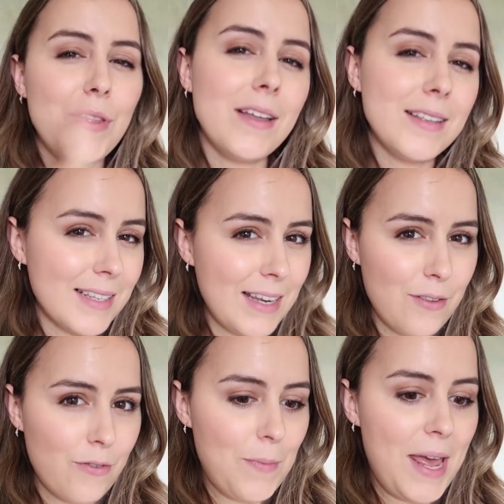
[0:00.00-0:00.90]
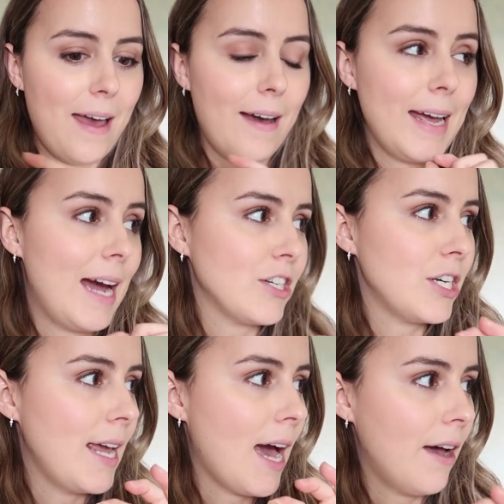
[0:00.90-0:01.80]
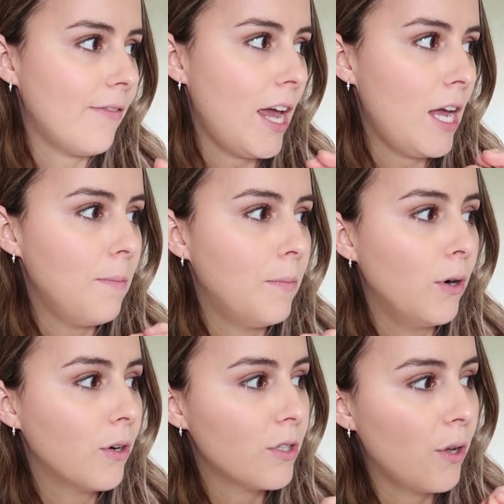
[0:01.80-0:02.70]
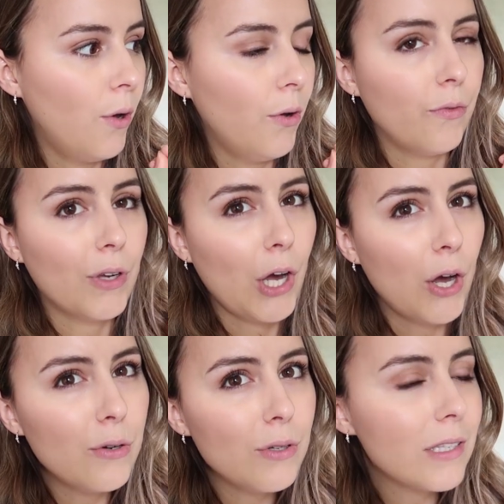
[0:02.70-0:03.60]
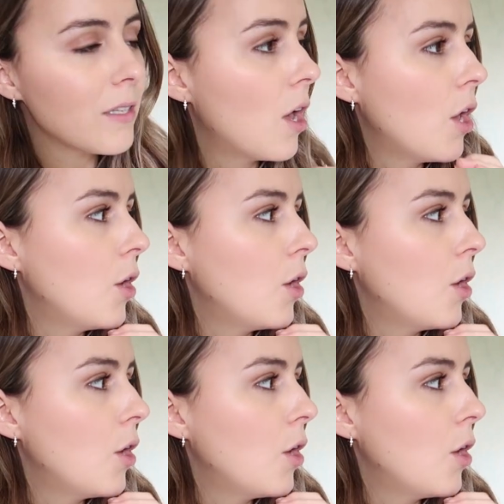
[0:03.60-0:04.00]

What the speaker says: on the other side of the room here I actually have a box of coats,